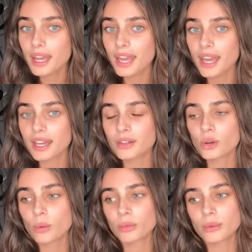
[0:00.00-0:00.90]
and
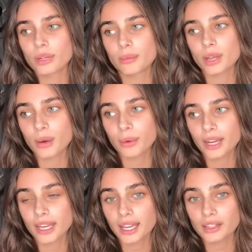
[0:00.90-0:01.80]
normally when I'm not
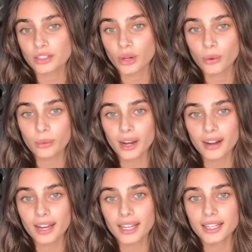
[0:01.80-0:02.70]
working I don't
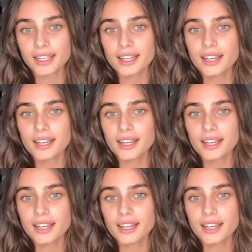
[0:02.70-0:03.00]
wear it.